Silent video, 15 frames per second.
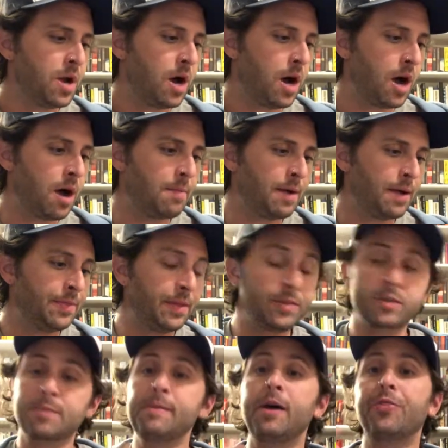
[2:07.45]
And then there's
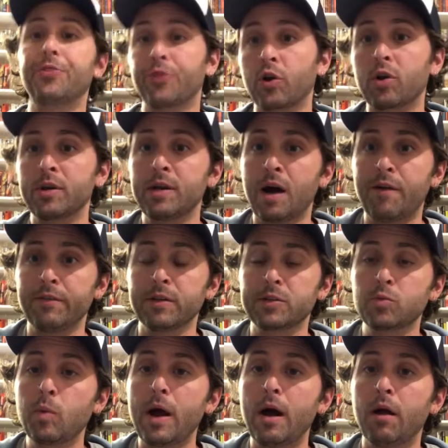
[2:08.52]
going to be a third novel as
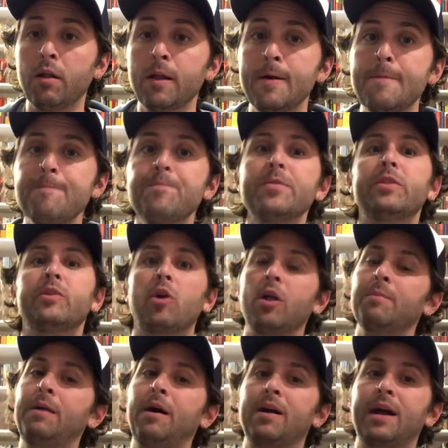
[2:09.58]
well. They're all
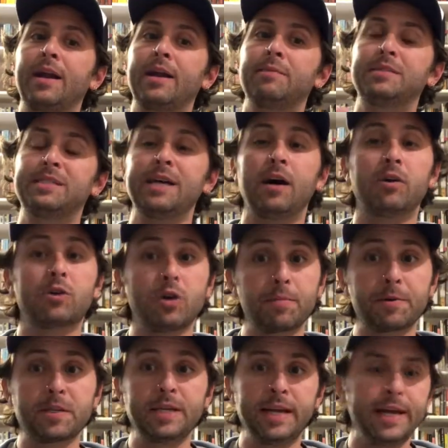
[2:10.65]
about a guy named Sal
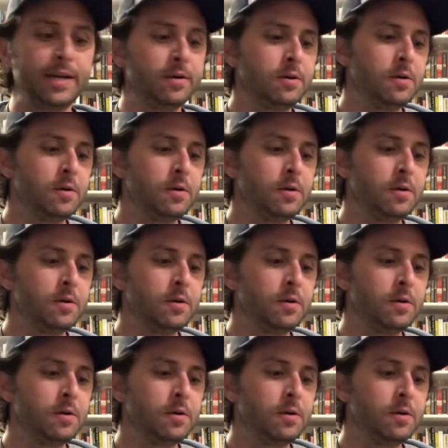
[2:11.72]
Cupertine,